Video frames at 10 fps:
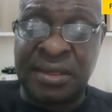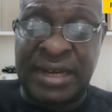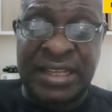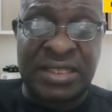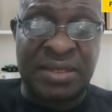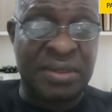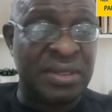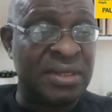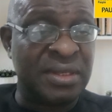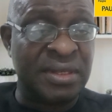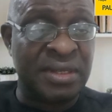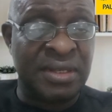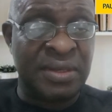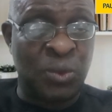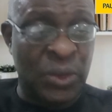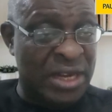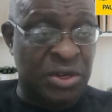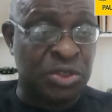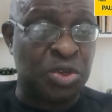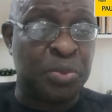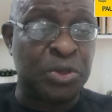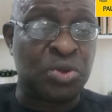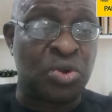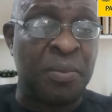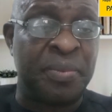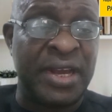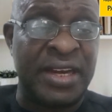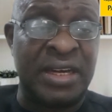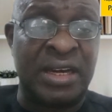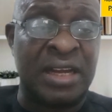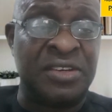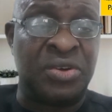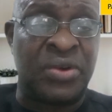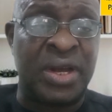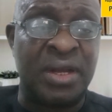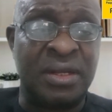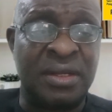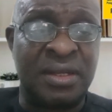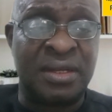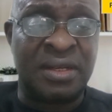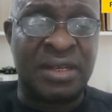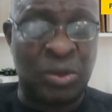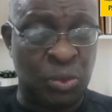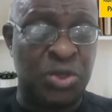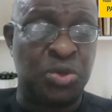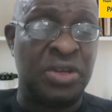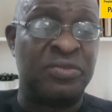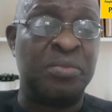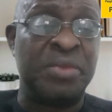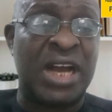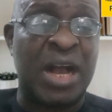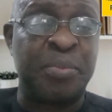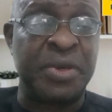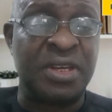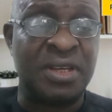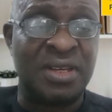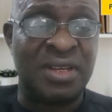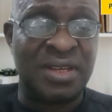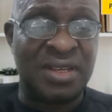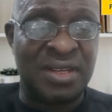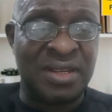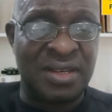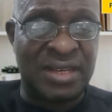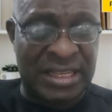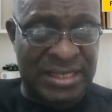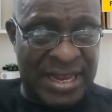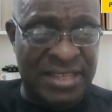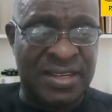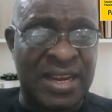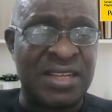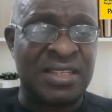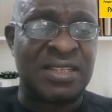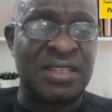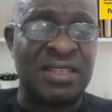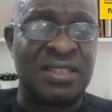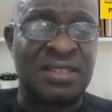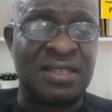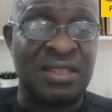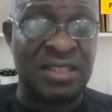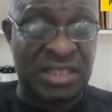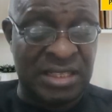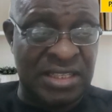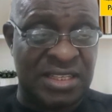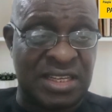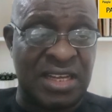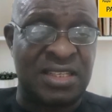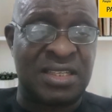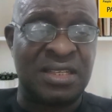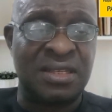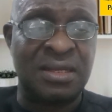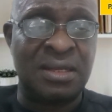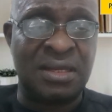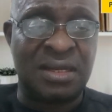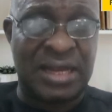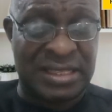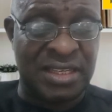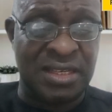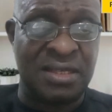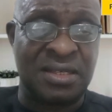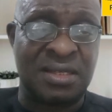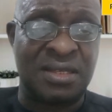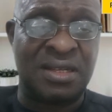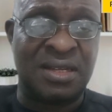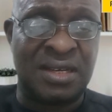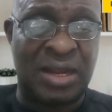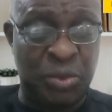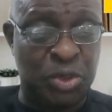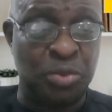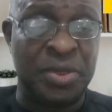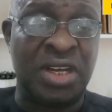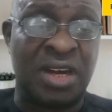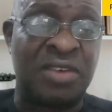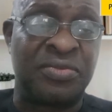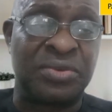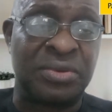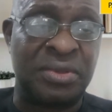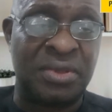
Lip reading: that we are not supposed to complain in Nigeria, that we should even be happy that Nigeria is in this state that it is, that we should be grateful